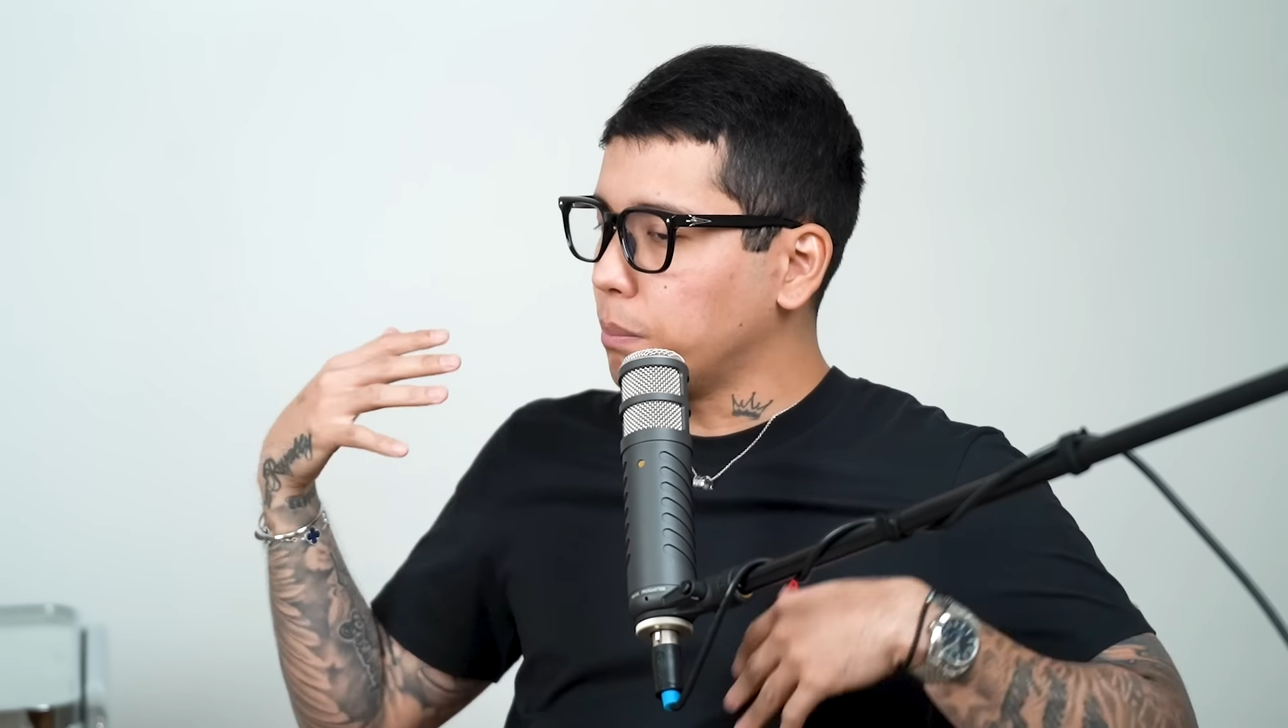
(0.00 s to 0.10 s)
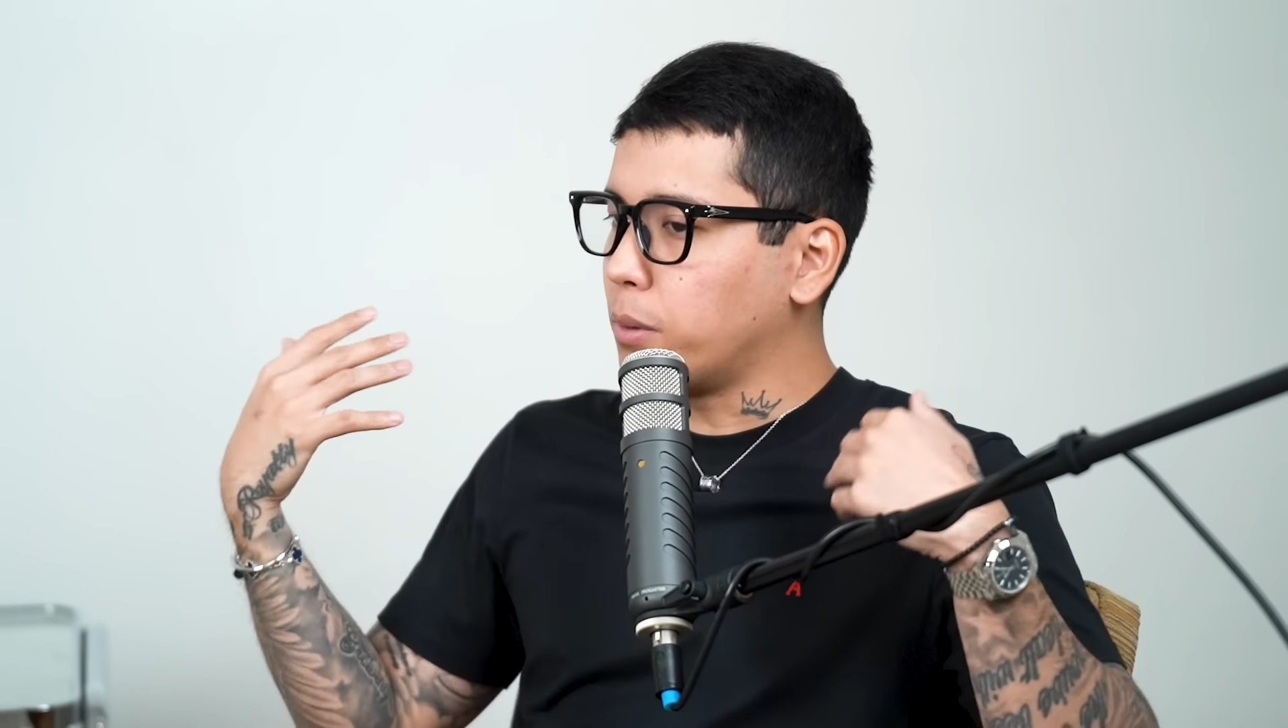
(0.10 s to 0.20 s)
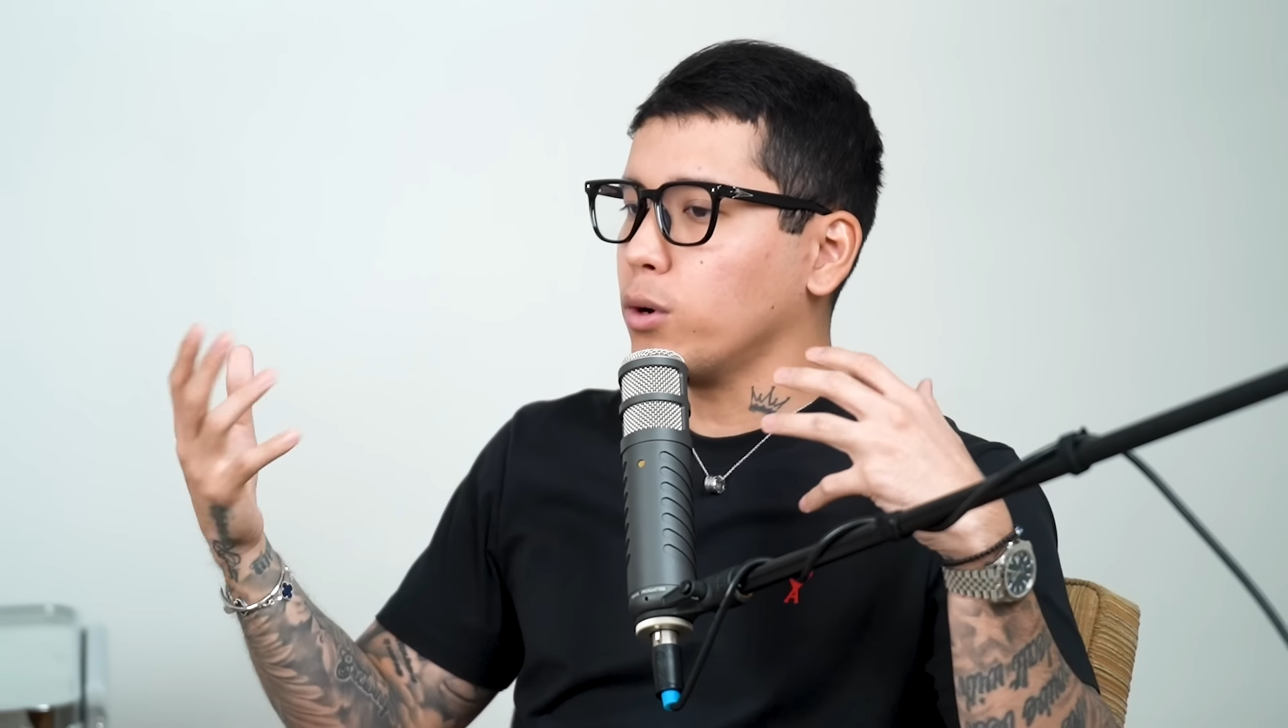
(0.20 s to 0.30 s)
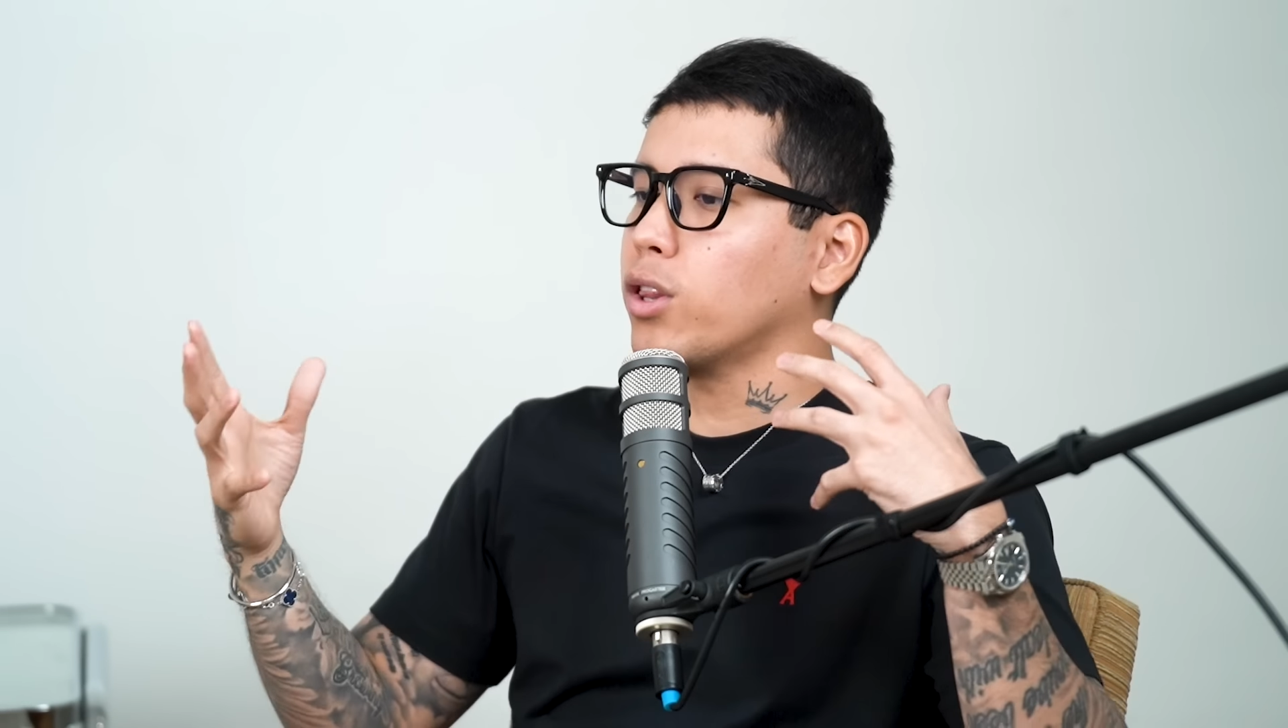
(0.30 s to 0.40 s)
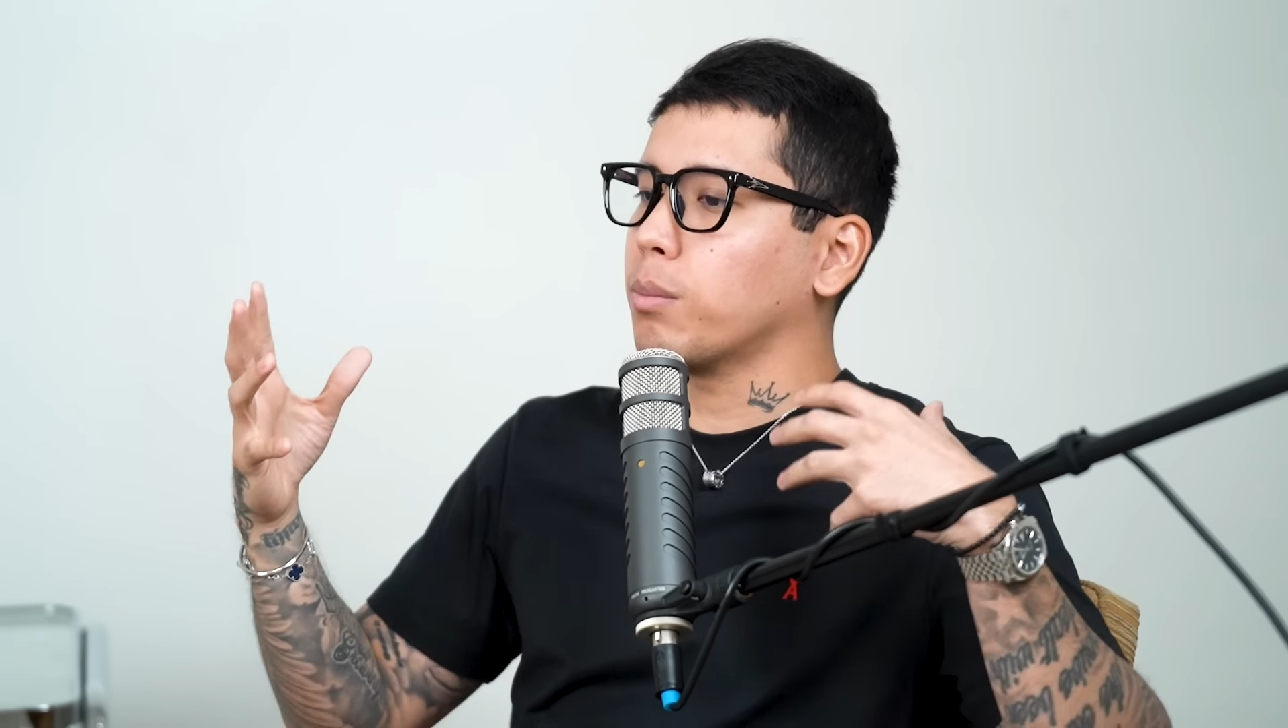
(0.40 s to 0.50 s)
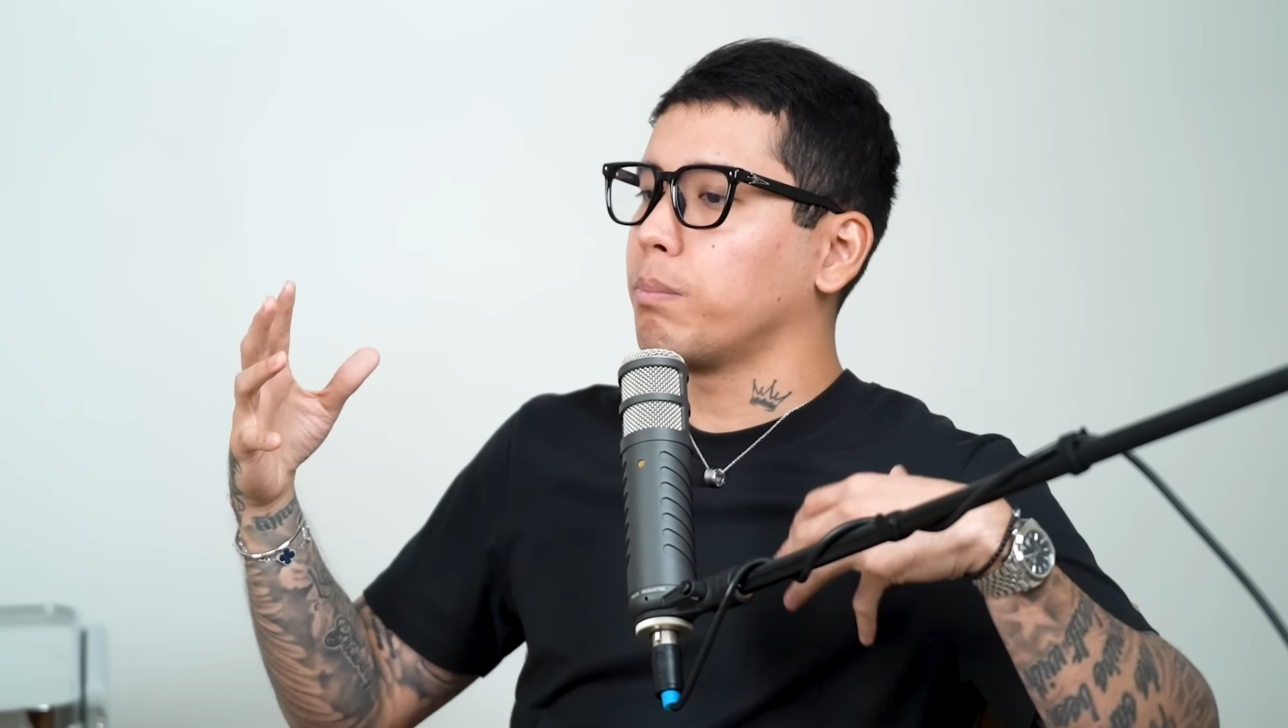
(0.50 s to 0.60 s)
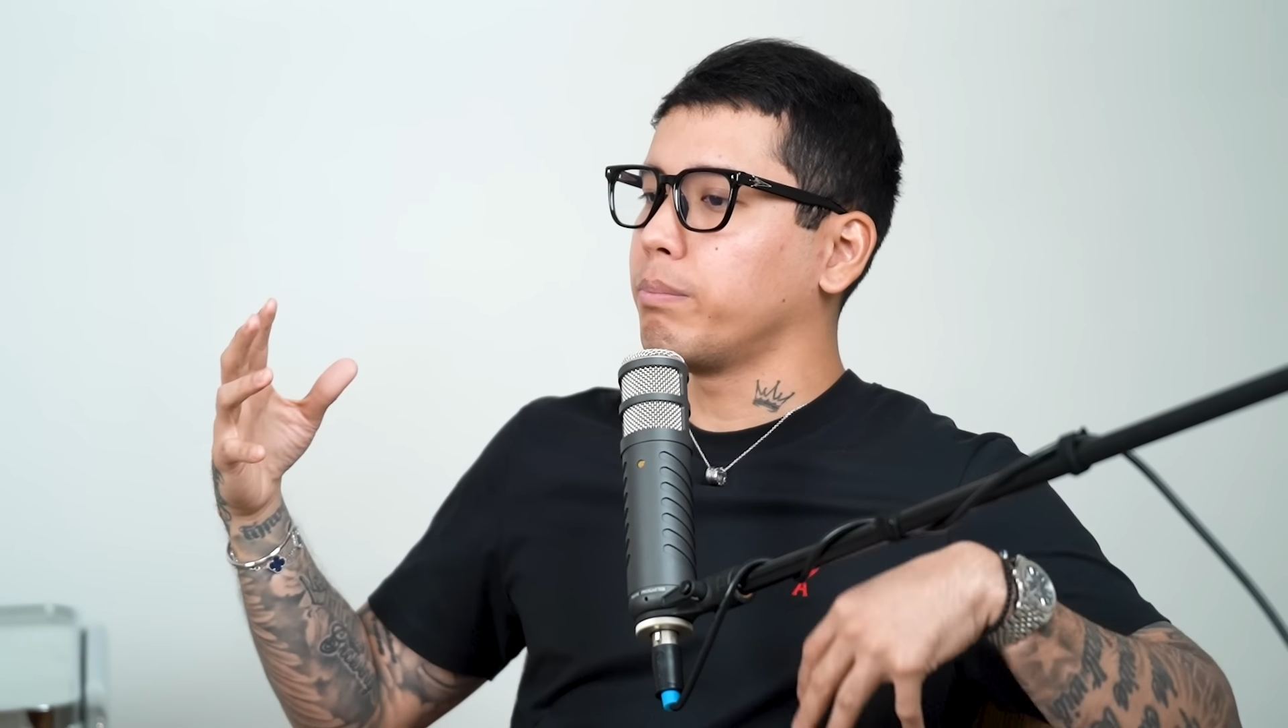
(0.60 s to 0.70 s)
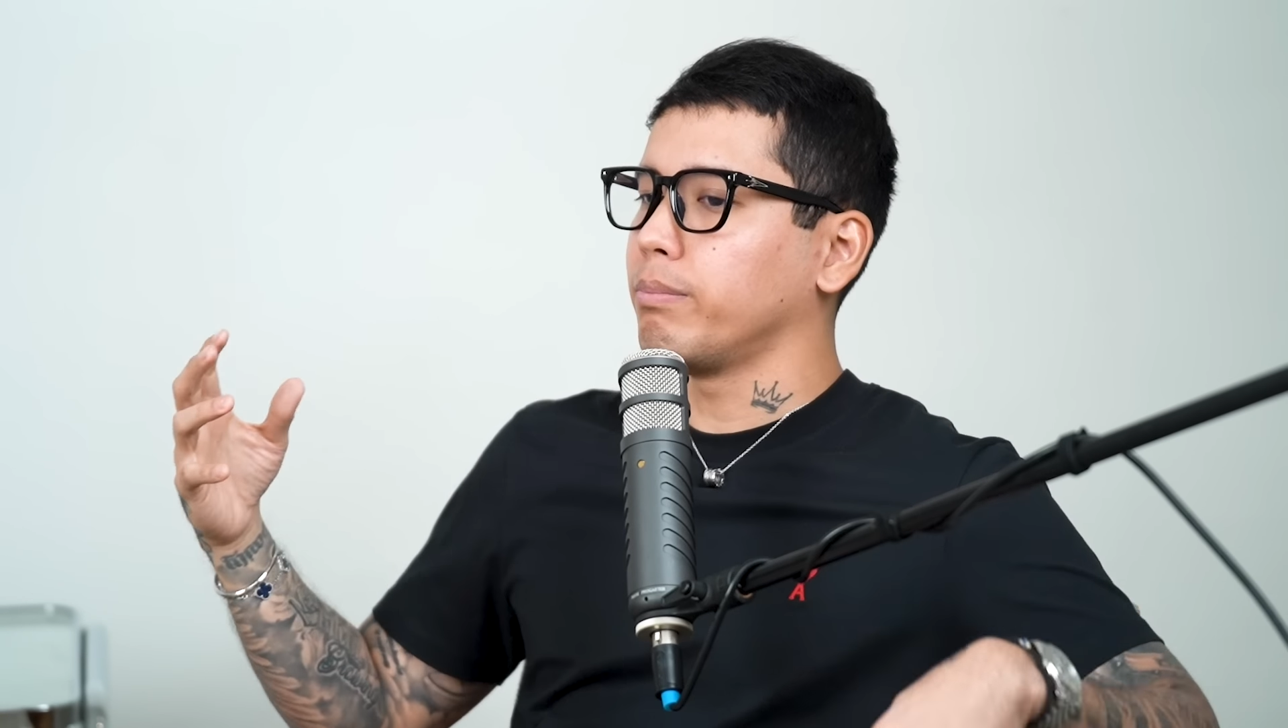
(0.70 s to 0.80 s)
both